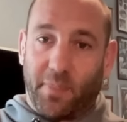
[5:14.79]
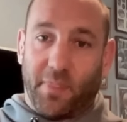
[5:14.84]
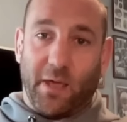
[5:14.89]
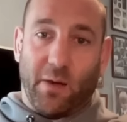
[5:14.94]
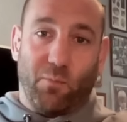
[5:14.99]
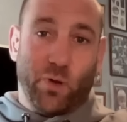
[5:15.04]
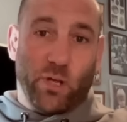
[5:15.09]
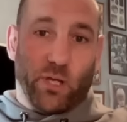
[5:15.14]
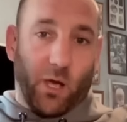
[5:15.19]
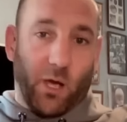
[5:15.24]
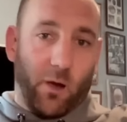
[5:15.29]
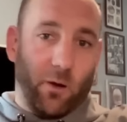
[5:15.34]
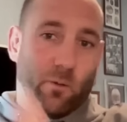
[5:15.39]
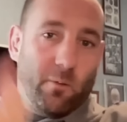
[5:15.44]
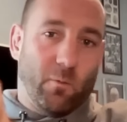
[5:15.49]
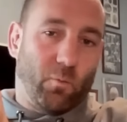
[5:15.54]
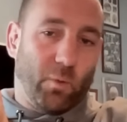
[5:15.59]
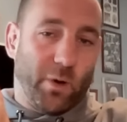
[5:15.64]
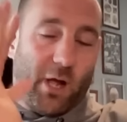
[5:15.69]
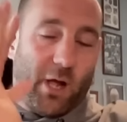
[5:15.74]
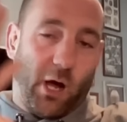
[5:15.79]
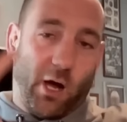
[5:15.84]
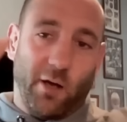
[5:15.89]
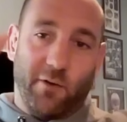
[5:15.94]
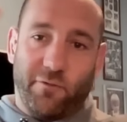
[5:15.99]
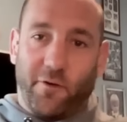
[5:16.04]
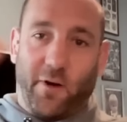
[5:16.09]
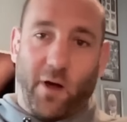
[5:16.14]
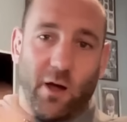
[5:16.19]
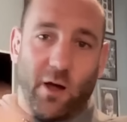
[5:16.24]
Then we high
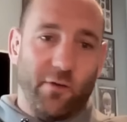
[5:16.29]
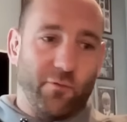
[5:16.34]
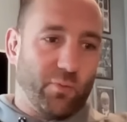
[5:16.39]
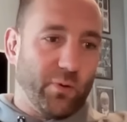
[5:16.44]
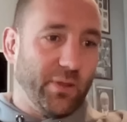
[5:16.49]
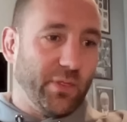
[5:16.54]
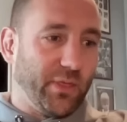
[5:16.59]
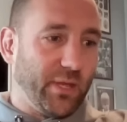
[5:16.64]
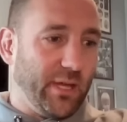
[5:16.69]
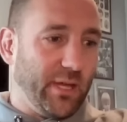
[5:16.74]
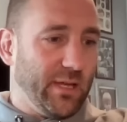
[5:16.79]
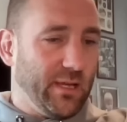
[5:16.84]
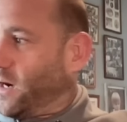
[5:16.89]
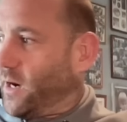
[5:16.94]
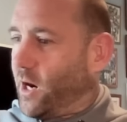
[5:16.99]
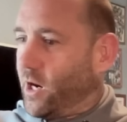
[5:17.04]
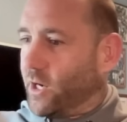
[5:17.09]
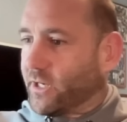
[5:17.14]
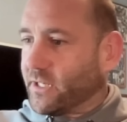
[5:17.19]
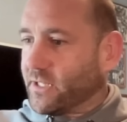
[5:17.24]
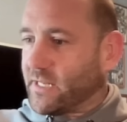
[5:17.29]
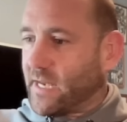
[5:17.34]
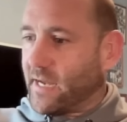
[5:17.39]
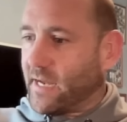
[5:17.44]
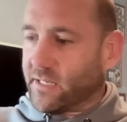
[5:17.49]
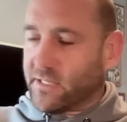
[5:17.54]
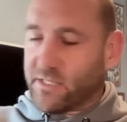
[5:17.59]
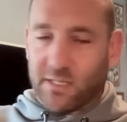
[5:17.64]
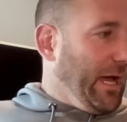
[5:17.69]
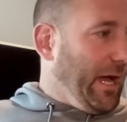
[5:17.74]
five with the
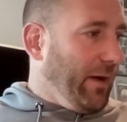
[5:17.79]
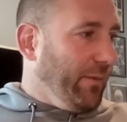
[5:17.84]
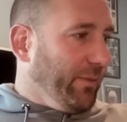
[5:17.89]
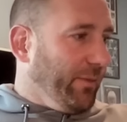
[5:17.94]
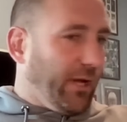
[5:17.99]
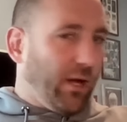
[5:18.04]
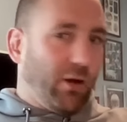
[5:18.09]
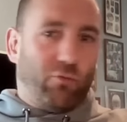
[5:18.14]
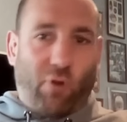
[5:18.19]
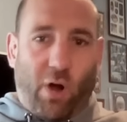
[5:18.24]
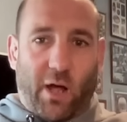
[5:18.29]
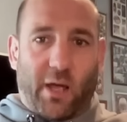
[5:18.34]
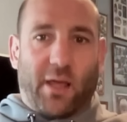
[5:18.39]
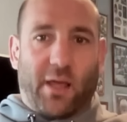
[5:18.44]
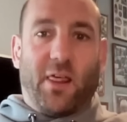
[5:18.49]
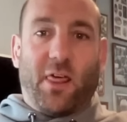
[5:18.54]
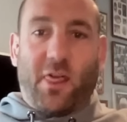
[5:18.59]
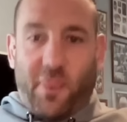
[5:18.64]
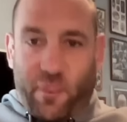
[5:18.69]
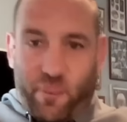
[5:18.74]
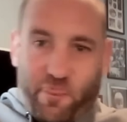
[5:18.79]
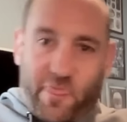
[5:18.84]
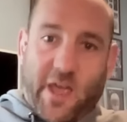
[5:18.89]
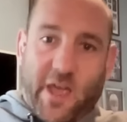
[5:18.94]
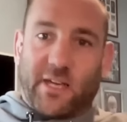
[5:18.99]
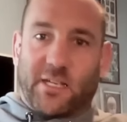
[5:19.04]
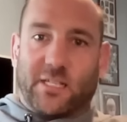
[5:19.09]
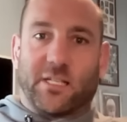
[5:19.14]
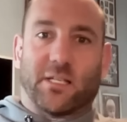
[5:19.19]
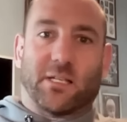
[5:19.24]
architect and we go, right,
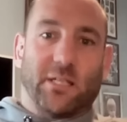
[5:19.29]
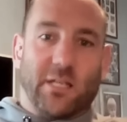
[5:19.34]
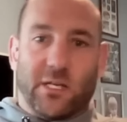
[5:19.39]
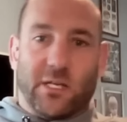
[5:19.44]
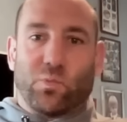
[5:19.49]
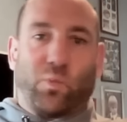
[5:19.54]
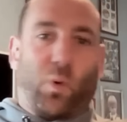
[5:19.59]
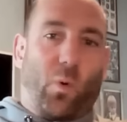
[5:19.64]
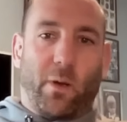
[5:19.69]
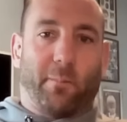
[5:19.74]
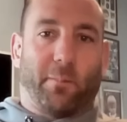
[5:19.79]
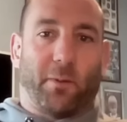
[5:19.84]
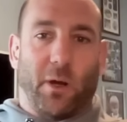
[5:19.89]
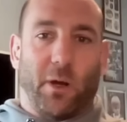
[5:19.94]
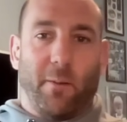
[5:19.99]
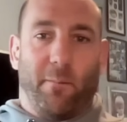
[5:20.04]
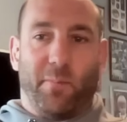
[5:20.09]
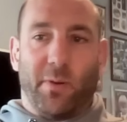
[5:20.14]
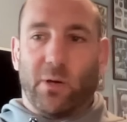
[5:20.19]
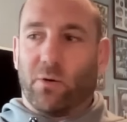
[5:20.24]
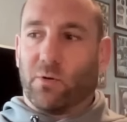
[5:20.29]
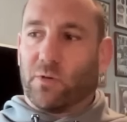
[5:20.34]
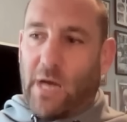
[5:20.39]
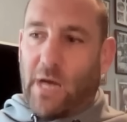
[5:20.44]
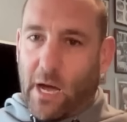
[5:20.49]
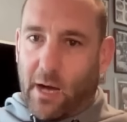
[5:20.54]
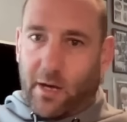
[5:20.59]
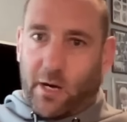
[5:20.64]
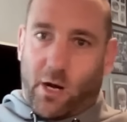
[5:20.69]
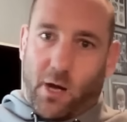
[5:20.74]
this is what we're going to build.
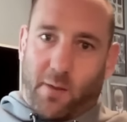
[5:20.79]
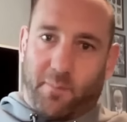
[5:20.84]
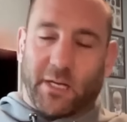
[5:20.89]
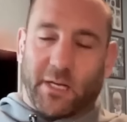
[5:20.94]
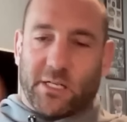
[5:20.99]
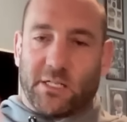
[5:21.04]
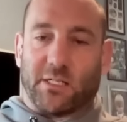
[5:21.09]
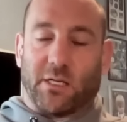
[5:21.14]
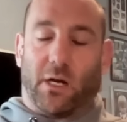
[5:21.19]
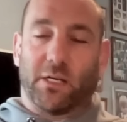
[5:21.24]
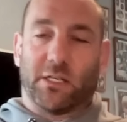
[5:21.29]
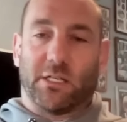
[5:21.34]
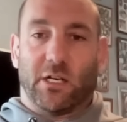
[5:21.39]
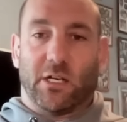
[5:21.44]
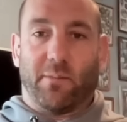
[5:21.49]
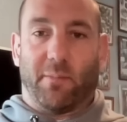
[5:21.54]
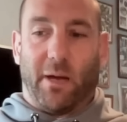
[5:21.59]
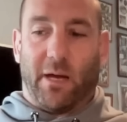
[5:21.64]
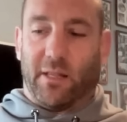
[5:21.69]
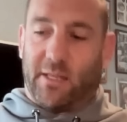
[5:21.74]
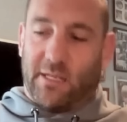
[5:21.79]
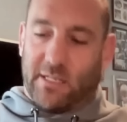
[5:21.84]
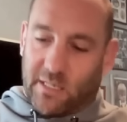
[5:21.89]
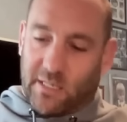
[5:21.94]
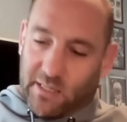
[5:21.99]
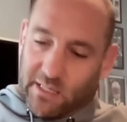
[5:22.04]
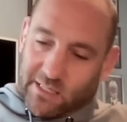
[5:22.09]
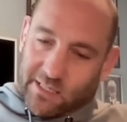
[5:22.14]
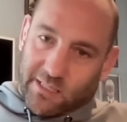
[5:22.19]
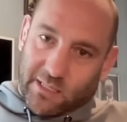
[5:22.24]
And I'm excited about this.
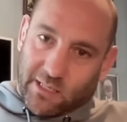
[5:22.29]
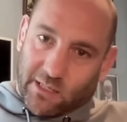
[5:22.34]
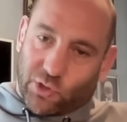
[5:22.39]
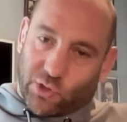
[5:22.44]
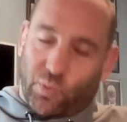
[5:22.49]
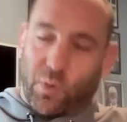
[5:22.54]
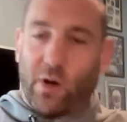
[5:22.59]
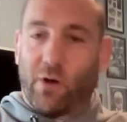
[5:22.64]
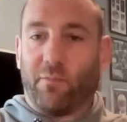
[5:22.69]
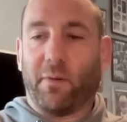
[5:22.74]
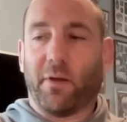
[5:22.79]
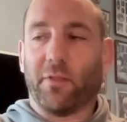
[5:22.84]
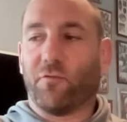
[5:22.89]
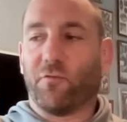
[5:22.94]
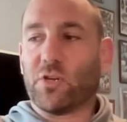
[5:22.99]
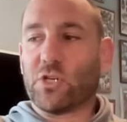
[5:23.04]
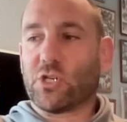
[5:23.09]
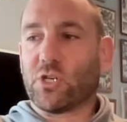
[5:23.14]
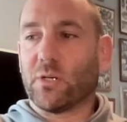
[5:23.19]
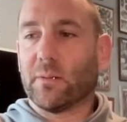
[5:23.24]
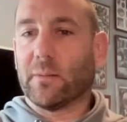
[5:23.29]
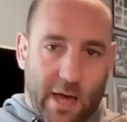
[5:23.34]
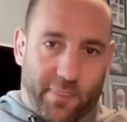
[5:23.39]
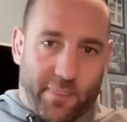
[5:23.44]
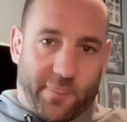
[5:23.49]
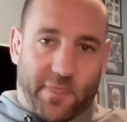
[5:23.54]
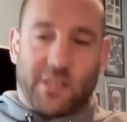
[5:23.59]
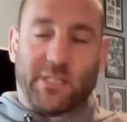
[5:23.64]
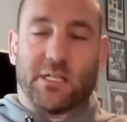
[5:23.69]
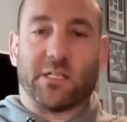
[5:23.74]
And this is our 12-month vision.
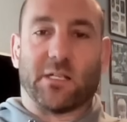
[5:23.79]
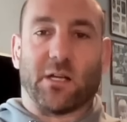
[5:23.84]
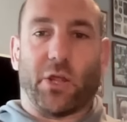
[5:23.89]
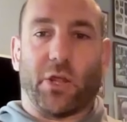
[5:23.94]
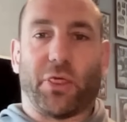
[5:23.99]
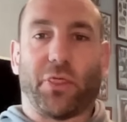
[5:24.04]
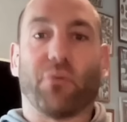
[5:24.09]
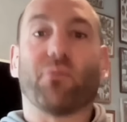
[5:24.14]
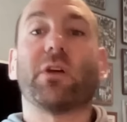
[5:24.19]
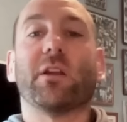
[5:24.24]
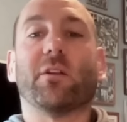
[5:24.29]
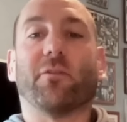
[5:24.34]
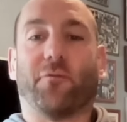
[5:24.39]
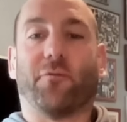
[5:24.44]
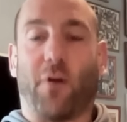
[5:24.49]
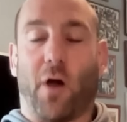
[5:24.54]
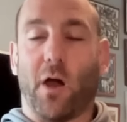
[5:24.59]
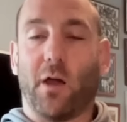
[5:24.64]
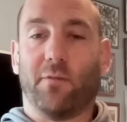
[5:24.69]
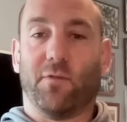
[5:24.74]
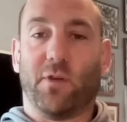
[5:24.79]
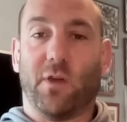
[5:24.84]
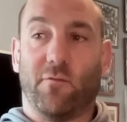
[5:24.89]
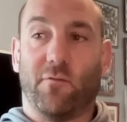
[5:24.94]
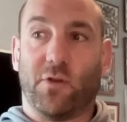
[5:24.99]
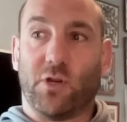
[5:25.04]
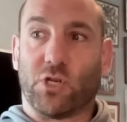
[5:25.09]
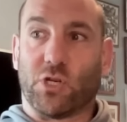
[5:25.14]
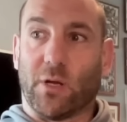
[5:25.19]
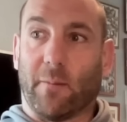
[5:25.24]
And this is our 3 to 5 year
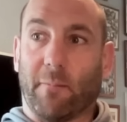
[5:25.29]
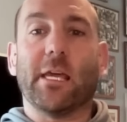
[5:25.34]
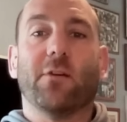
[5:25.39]
vision.